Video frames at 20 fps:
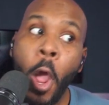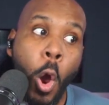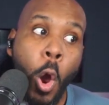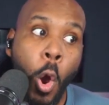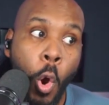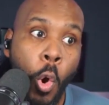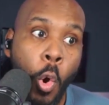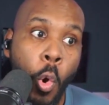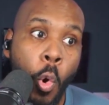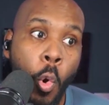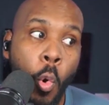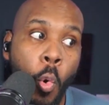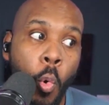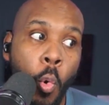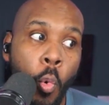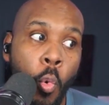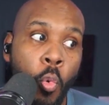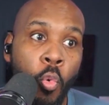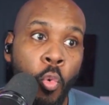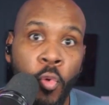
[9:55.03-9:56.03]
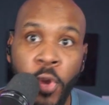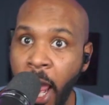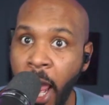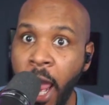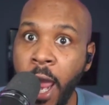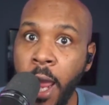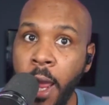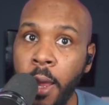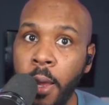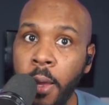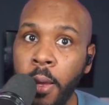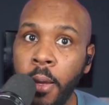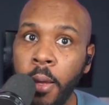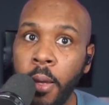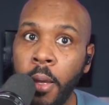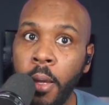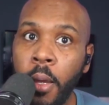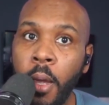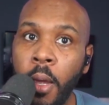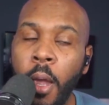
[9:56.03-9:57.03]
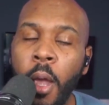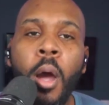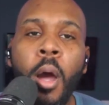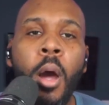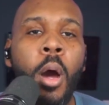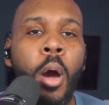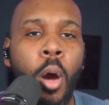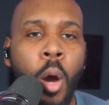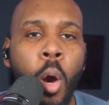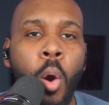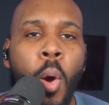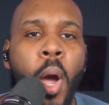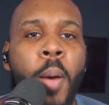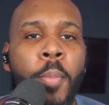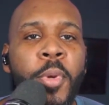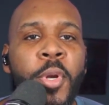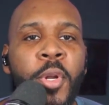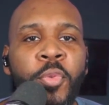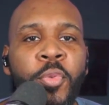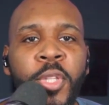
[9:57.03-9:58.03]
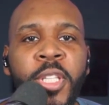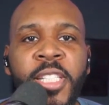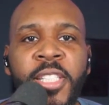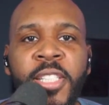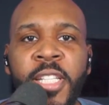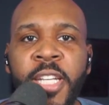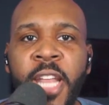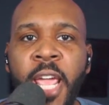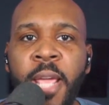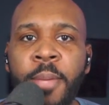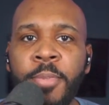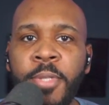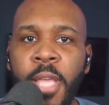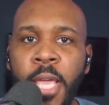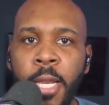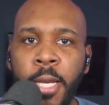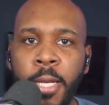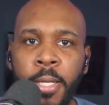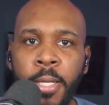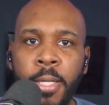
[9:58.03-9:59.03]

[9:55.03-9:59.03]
Oh yeah? Oh, I'm going to release the names then.